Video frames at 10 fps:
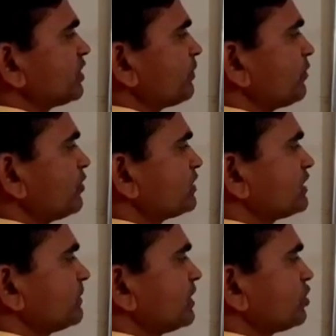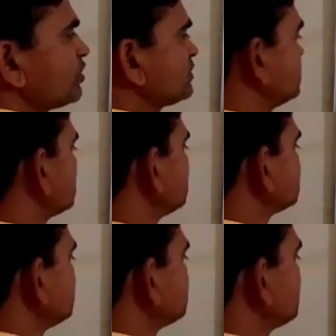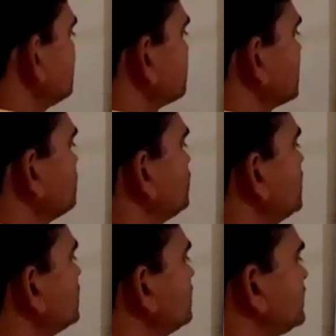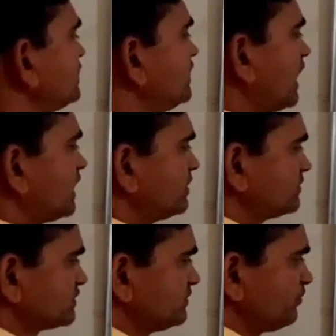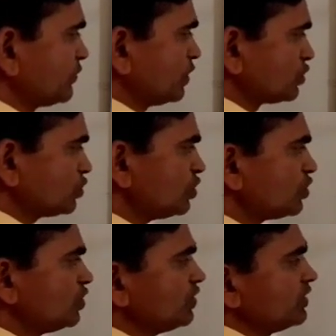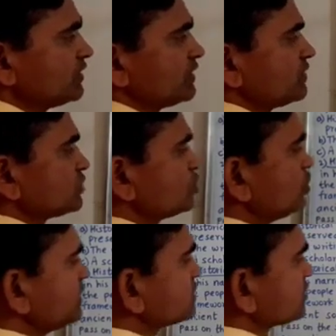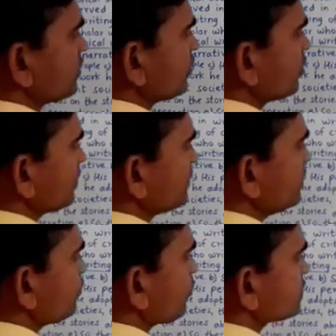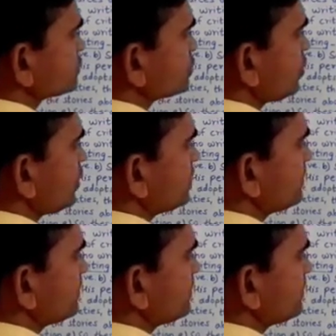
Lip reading: on the conceptual framework he adopts. Though historiography was not